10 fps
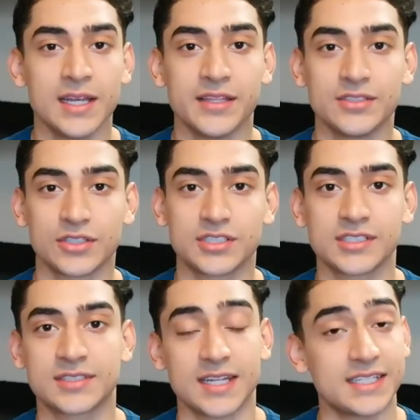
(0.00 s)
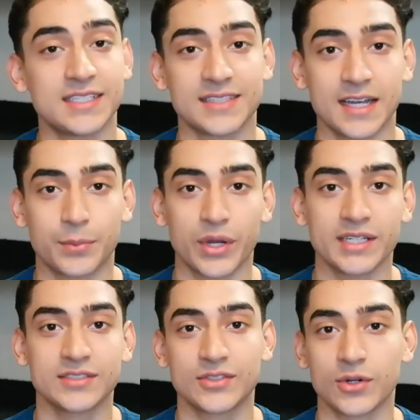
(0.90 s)
these are just ideas that I
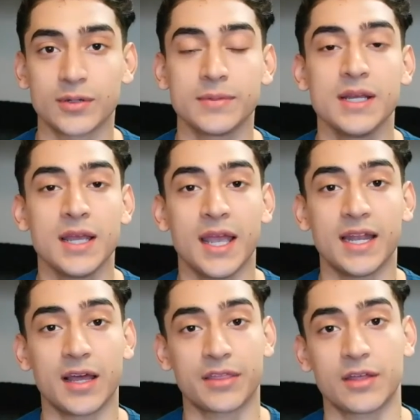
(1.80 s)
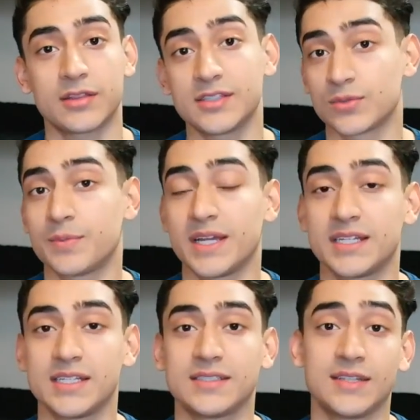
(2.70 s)
brainstormed and I thought these would be
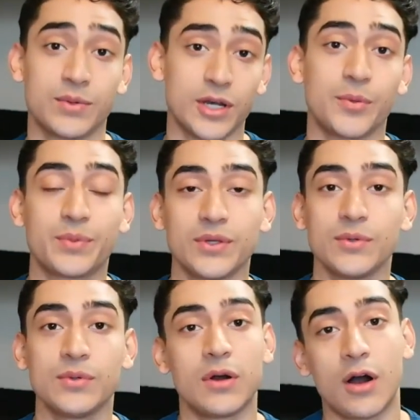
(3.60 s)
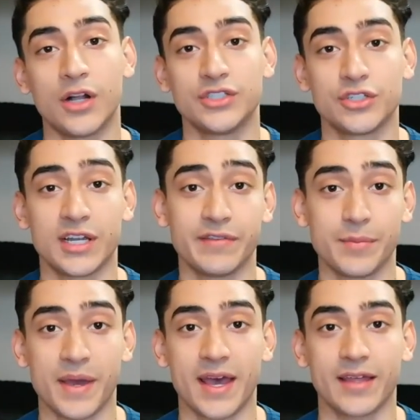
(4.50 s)
ideas that would help you on your Navy
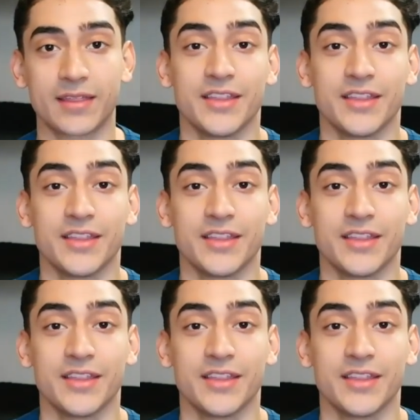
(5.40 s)
path.